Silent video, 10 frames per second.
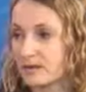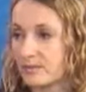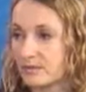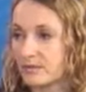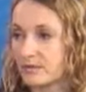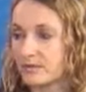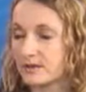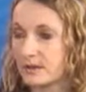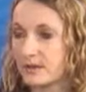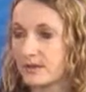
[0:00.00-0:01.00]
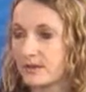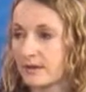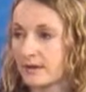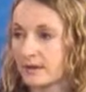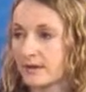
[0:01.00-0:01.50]
But of course,
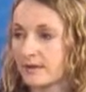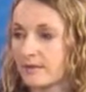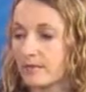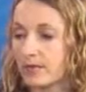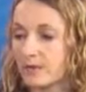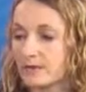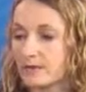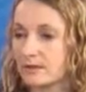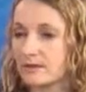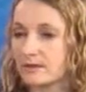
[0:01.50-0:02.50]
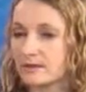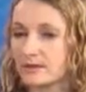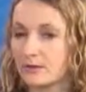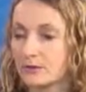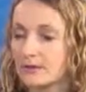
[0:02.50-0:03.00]
long-term
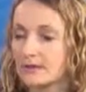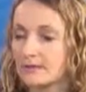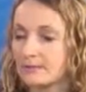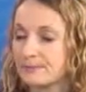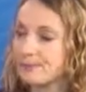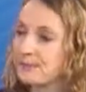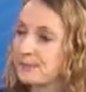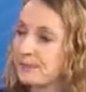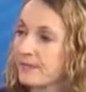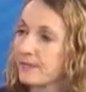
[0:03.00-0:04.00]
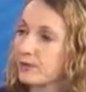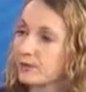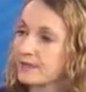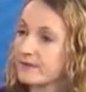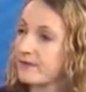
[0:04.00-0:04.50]
results are always
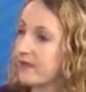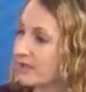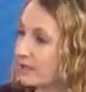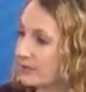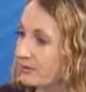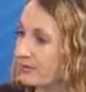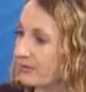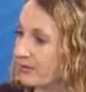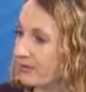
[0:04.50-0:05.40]
important. Thank you very